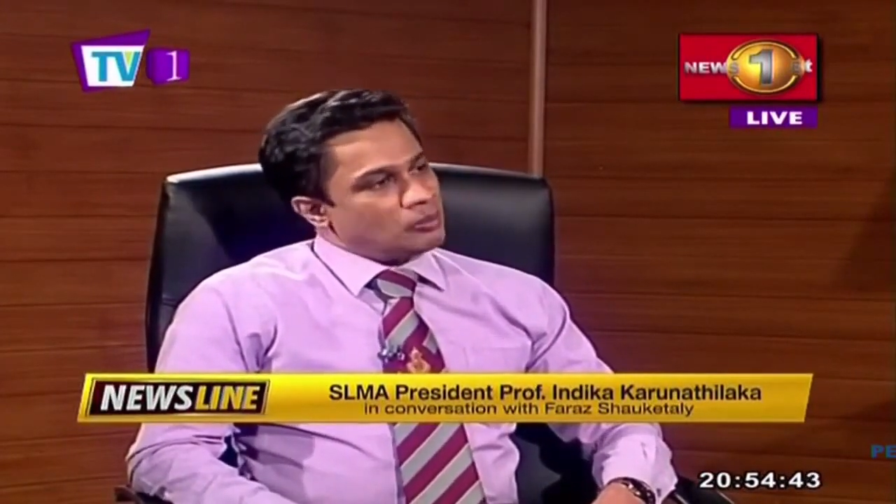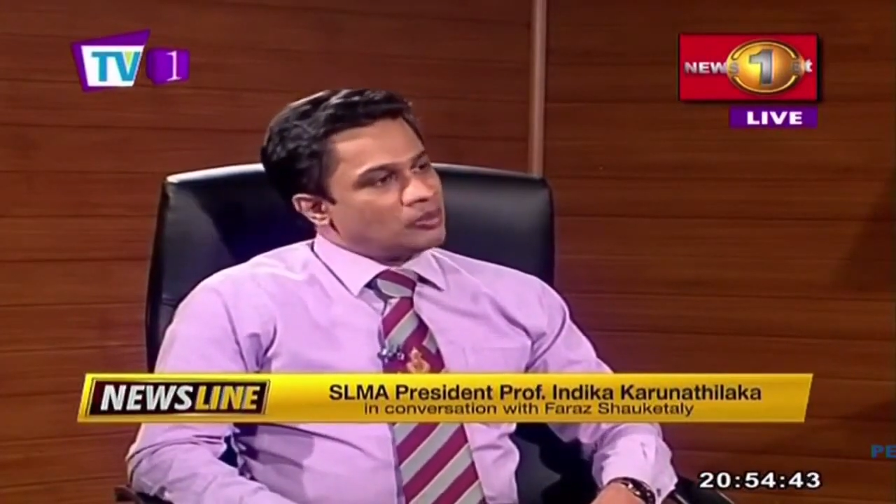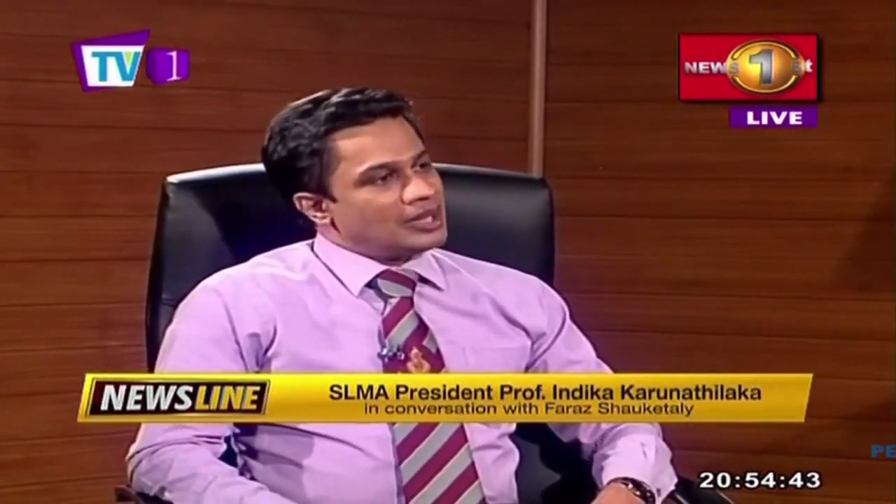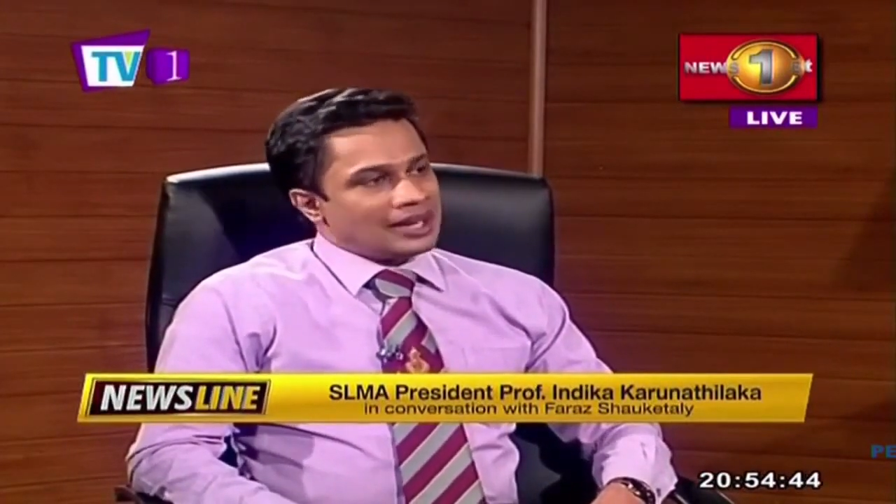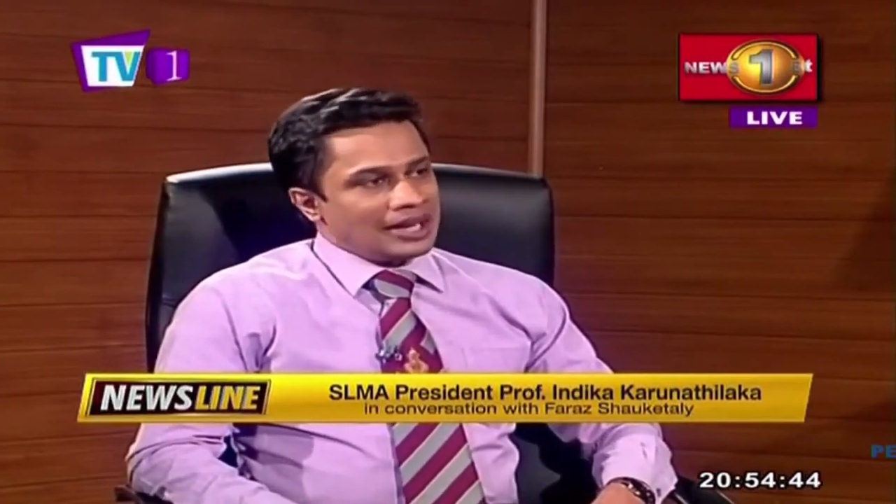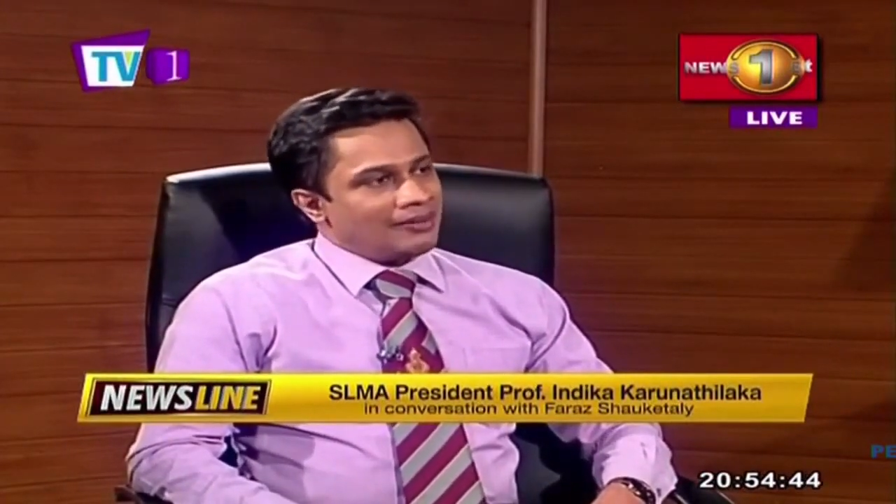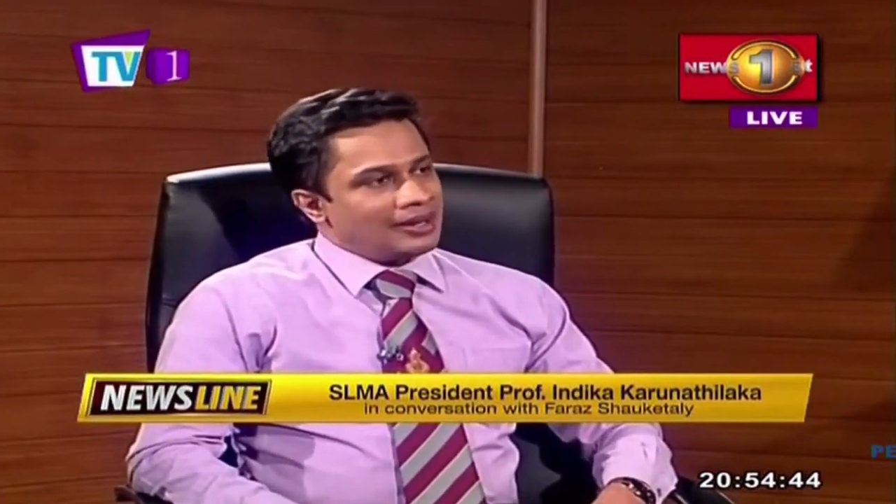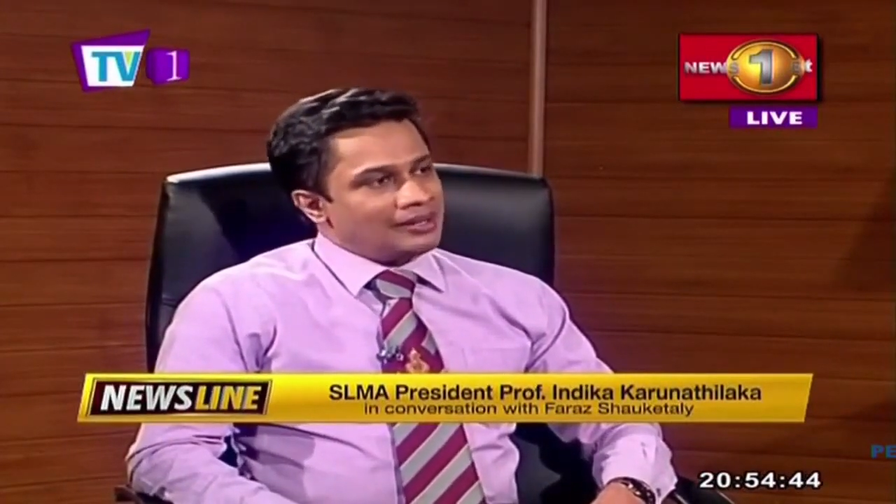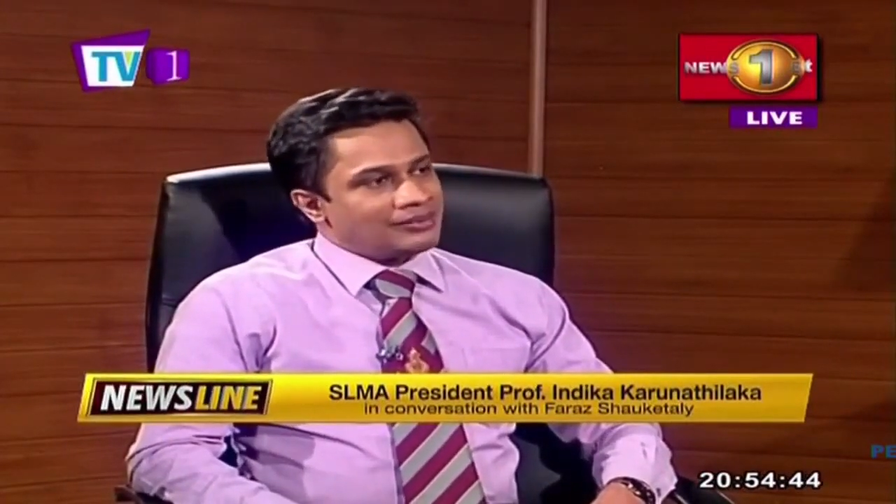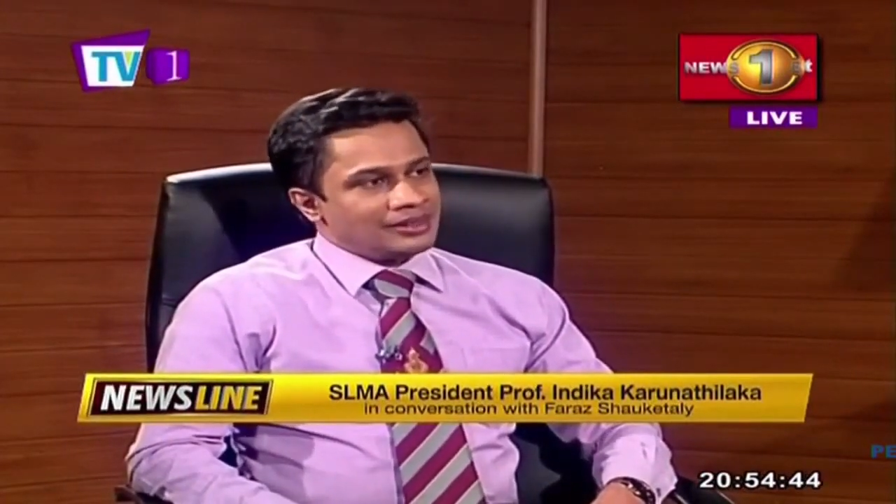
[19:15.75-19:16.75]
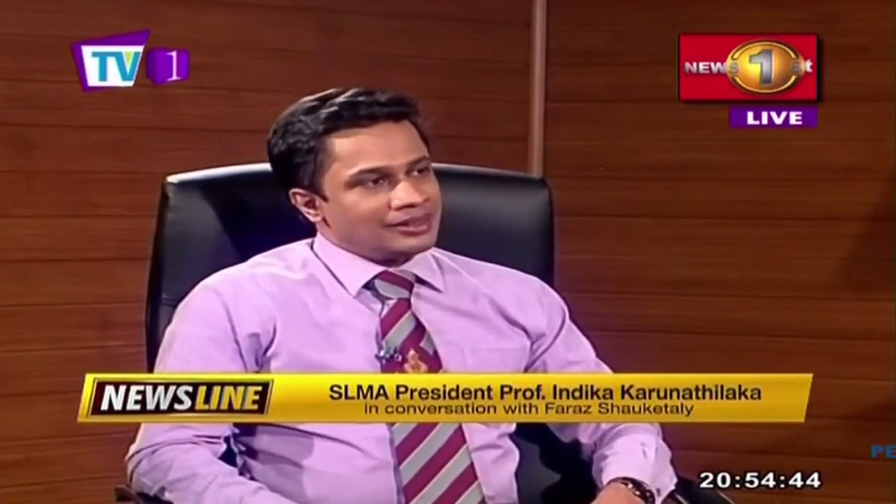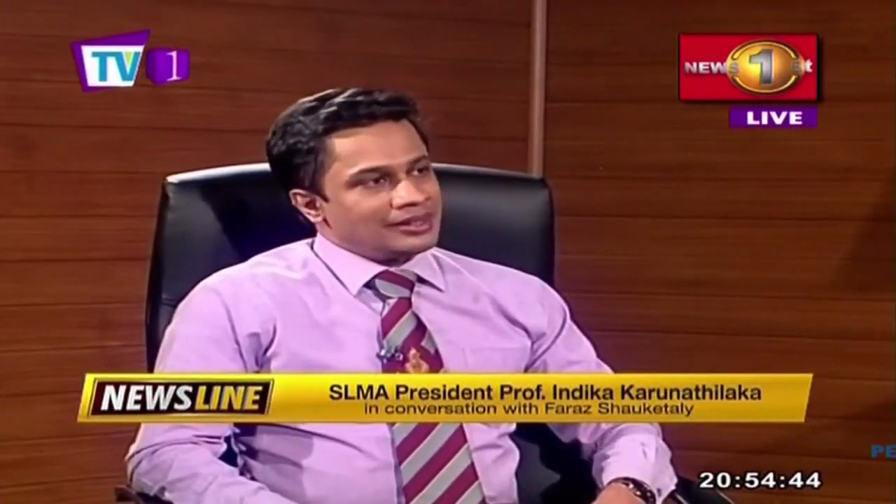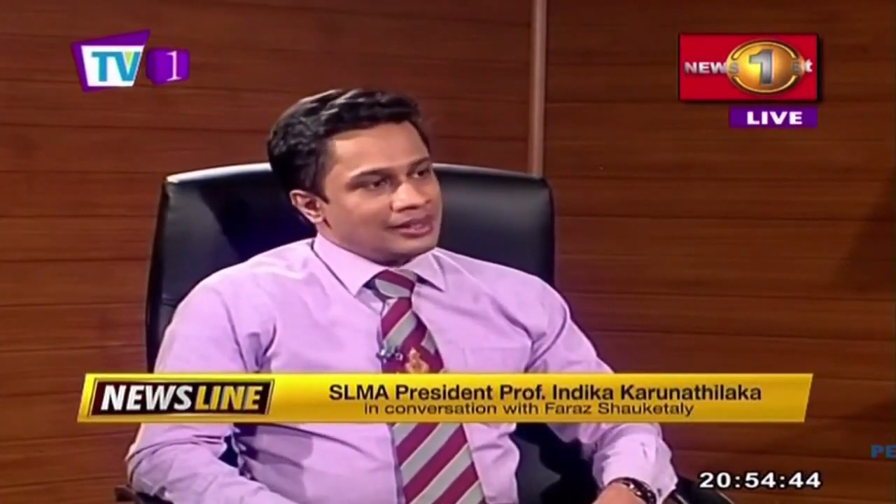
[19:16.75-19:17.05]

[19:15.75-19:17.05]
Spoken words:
up to that level is,